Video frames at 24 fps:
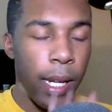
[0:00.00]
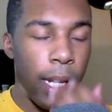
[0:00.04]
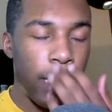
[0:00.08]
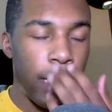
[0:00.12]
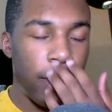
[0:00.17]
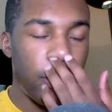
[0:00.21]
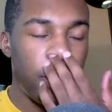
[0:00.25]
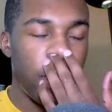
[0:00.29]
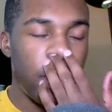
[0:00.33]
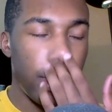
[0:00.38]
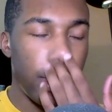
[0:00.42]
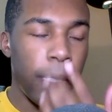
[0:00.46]
And
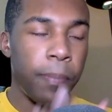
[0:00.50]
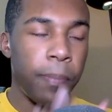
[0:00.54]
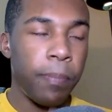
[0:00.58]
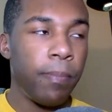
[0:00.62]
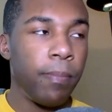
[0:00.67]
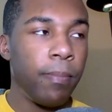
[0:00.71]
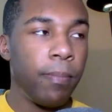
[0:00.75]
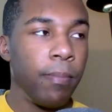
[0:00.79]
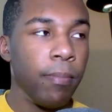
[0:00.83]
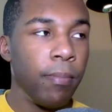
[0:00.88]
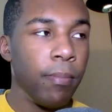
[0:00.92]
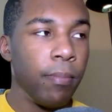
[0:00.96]
Natsu's like,
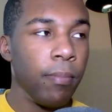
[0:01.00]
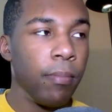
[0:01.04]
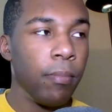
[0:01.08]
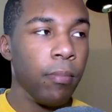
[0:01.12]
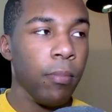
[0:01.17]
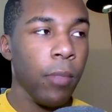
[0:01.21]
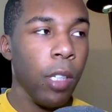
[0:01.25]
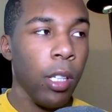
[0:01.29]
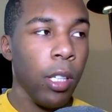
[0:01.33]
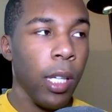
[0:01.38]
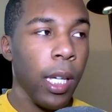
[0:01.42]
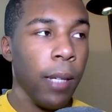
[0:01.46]

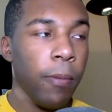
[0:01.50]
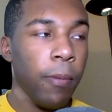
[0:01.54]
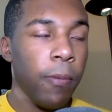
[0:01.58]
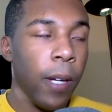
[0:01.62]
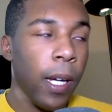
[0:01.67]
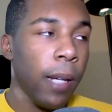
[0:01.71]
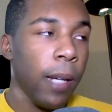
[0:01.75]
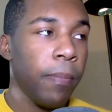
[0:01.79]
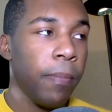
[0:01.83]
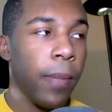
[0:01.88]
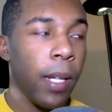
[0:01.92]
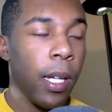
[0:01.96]
okay,
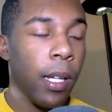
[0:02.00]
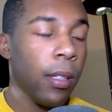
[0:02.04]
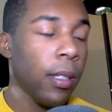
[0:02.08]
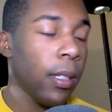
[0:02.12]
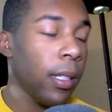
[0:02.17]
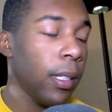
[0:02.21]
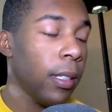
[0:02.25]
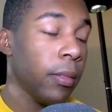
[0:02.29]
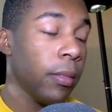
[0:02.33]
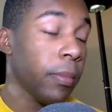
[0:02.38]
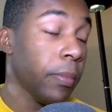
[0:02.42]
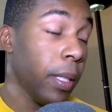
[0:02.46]
fine.
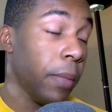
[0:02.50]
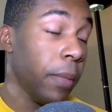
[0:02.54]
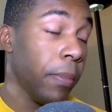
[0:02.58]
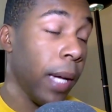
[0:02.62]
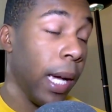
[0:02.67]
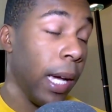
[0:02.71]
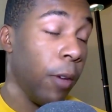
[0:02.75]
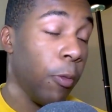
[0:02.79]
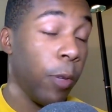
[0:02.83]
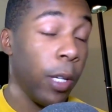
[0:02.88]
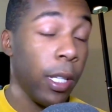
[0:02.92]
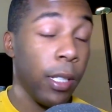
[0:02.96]
I'll be
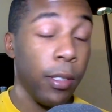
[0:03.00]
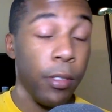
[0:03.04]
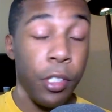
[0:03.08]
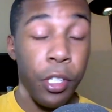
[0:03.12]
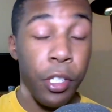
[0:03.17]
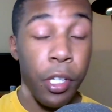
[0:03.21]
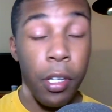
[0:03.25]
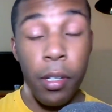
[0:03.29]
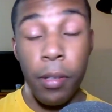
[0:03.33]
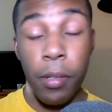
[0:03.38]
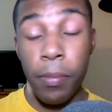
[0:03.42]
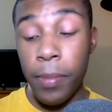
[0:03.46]
my win,
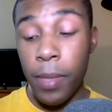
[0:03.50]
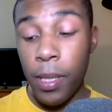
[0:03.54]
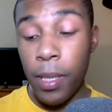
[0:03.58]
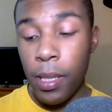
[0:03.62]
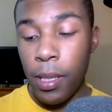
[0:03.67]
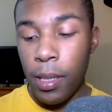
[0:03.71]
sure.